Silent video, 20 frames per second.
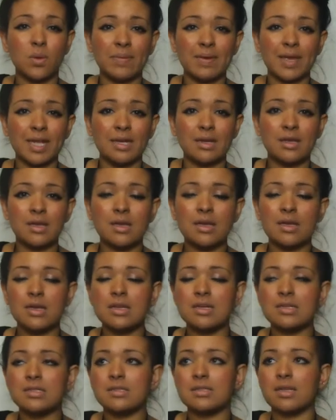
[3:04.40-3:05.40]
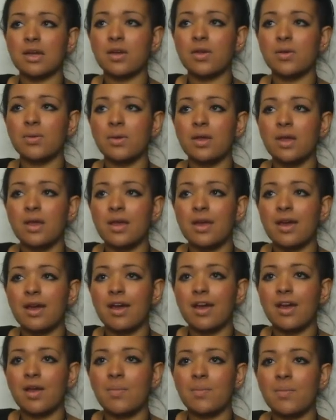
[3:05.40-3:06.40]
women. So
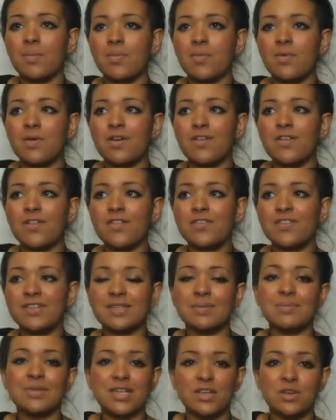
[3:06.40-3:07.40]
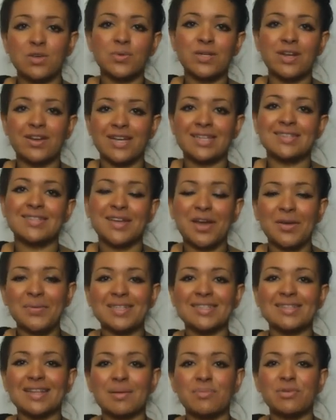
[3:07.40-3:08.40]
for somebody who'd like to go
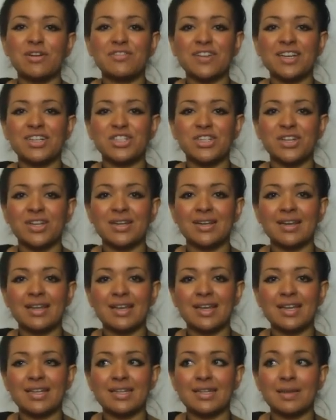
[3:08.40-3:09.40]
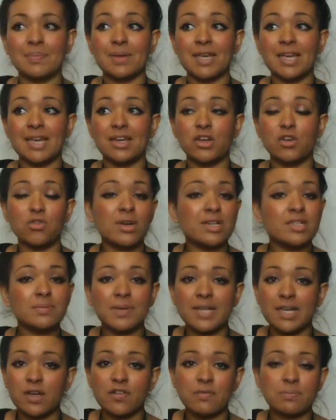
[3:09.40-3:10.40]
into that profession, it can be
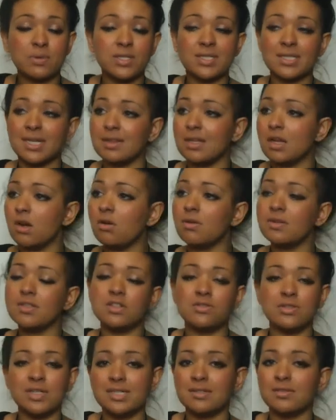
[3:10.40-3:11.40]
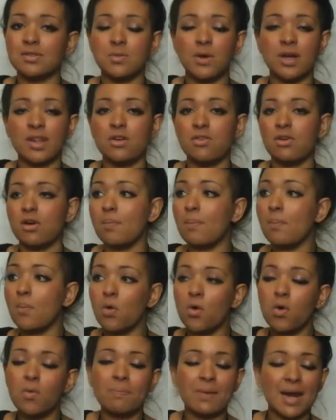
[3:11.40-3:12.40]
incredibly off-putting. There are lots of reasons why there aren't
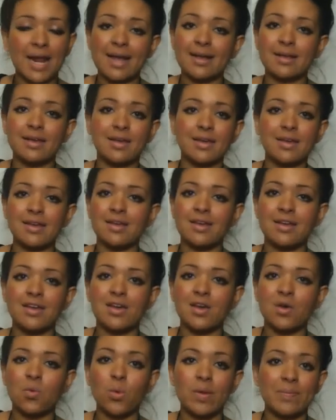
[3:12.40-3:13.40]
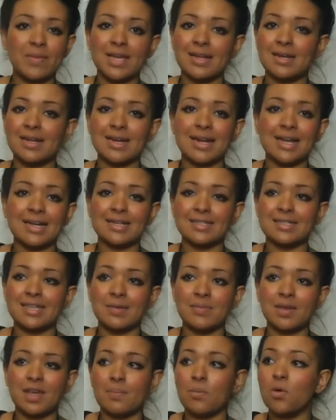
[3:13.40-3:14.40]
more black women in
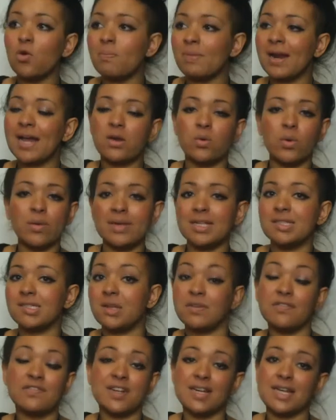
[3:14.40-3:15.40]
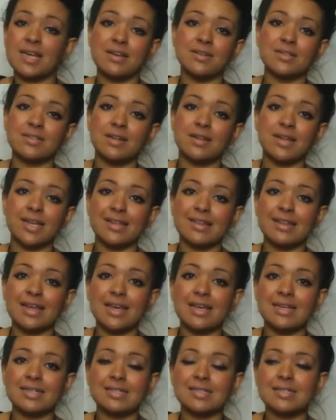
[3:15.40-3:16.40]
academia, more black women doing videos like
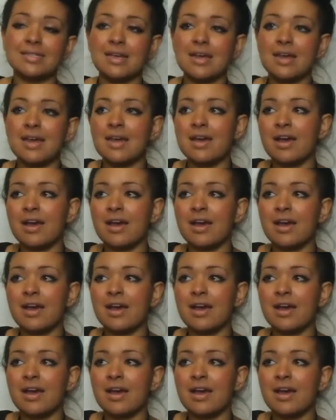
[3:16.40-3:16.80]
this.